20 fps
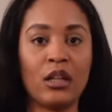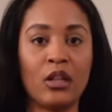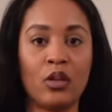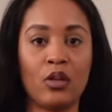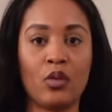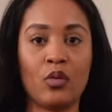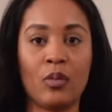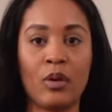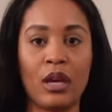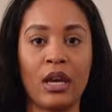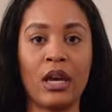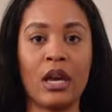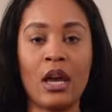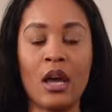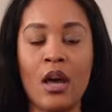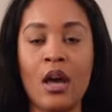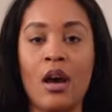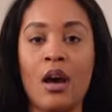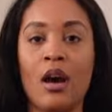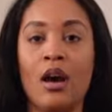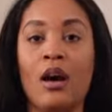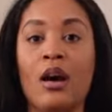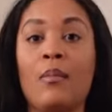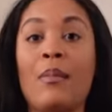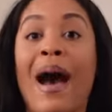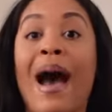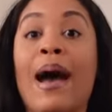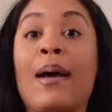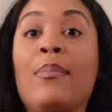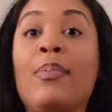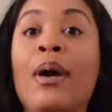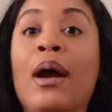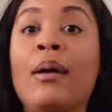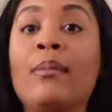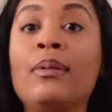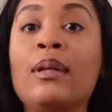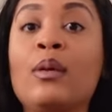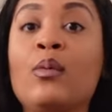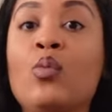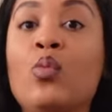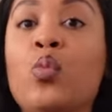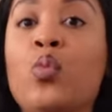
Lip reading: little bit. I probably